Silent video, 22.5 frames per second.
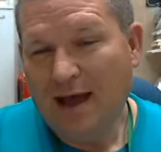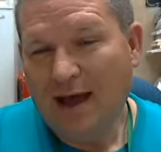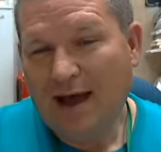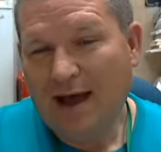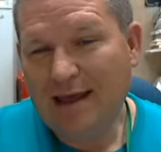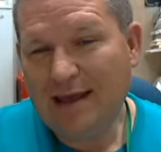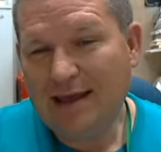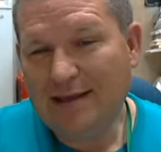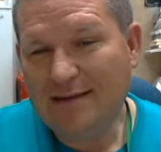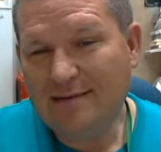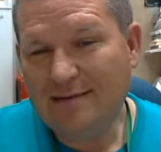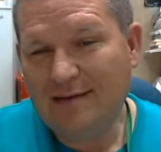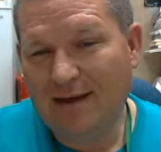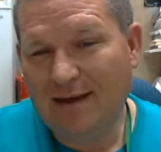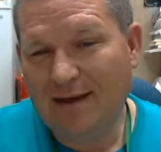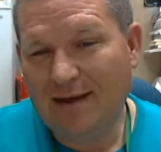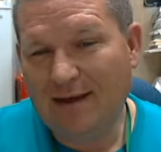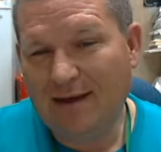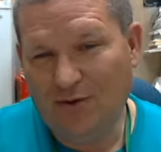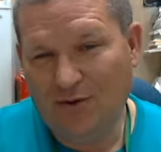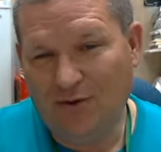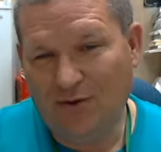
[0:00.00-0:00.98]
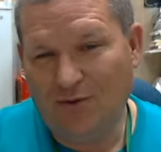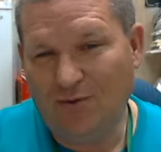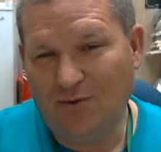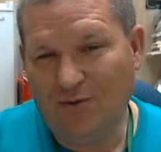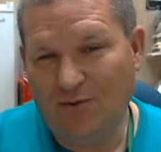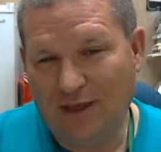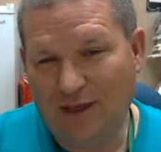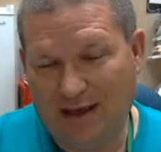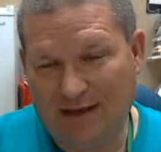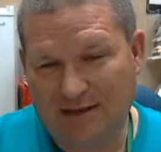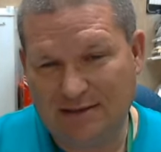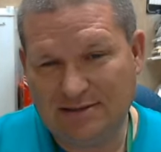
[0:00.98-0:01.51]
I can tell you
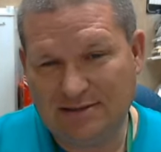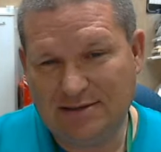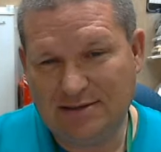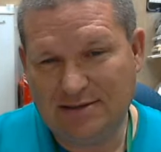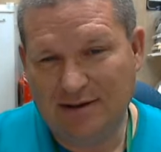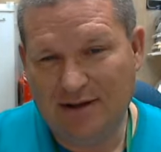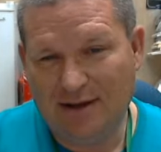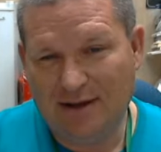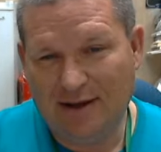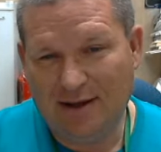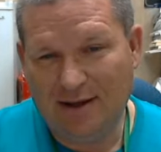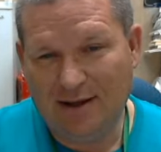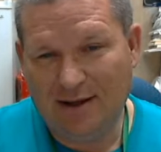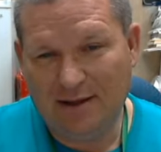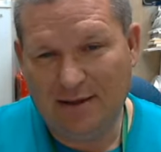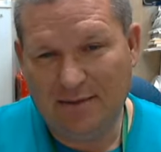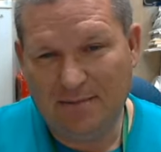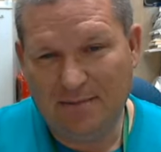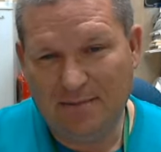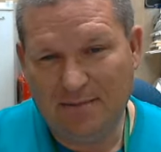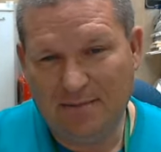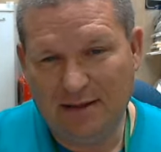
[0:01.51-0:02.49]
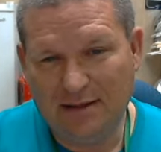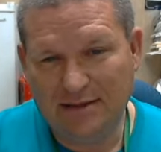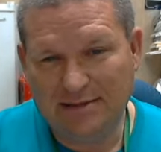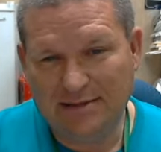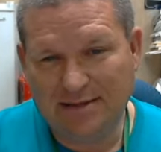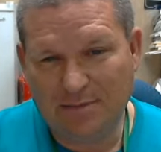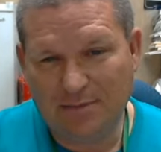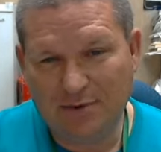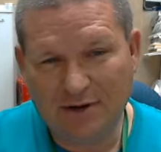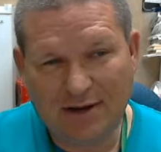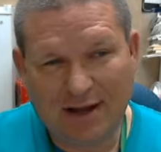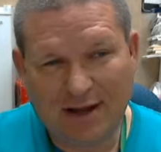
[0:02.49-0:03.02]
this. In the
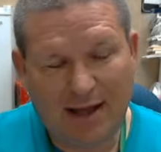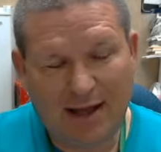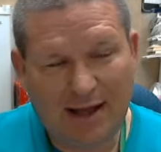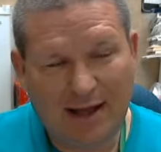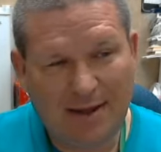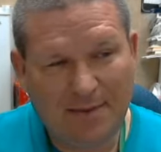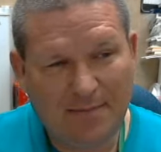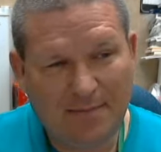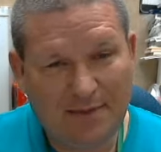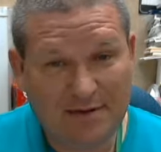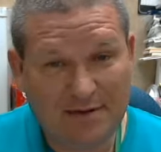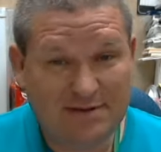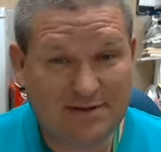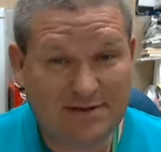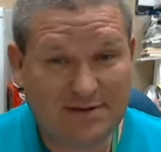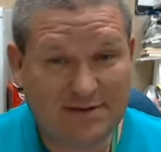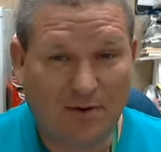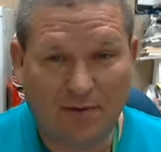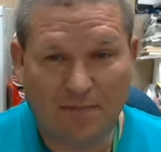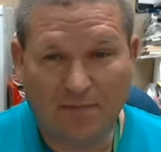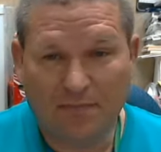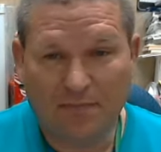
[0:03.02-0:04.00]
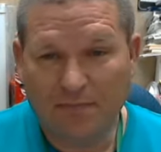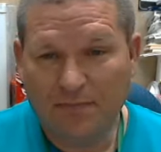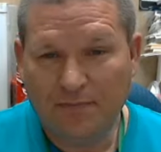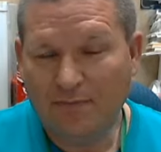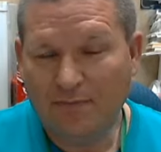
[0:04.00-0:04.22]
summertime, this summer,